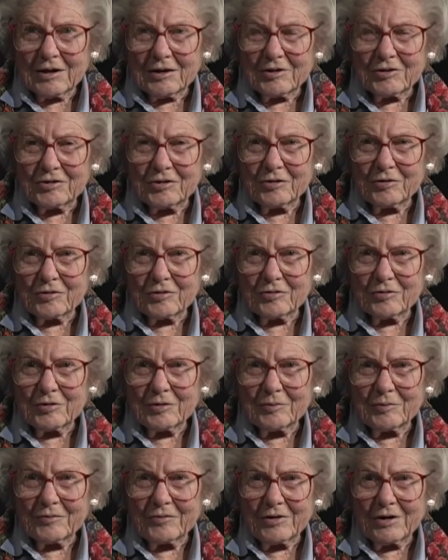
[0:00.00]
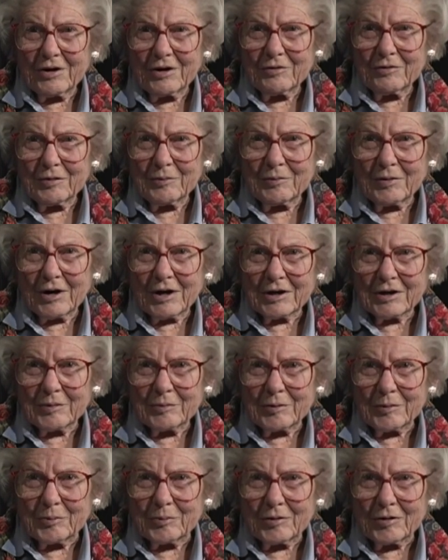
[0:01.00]
She was a very
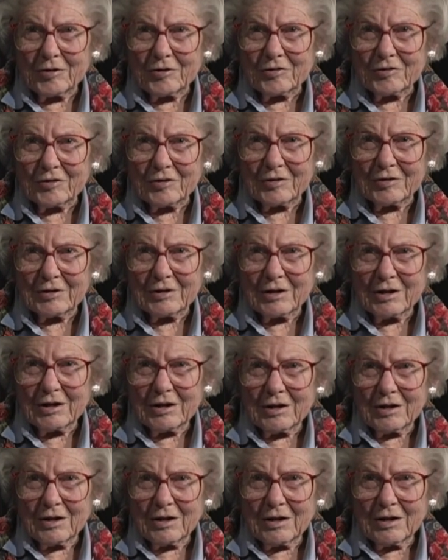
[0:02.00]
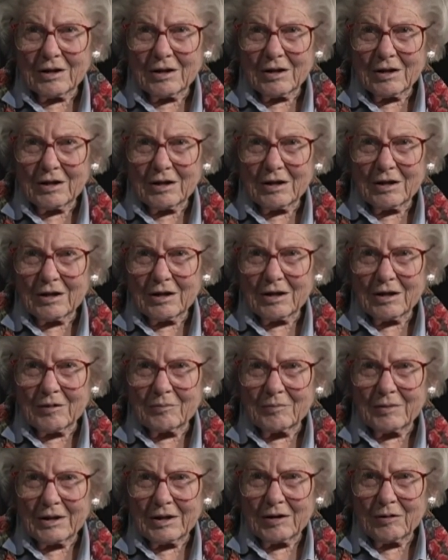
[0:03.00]
remarkable person,
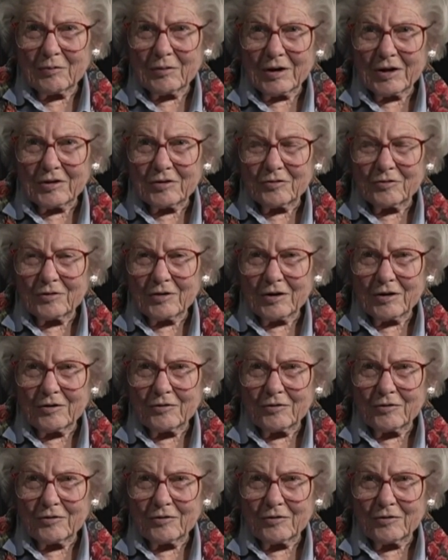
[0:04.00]
in many ways very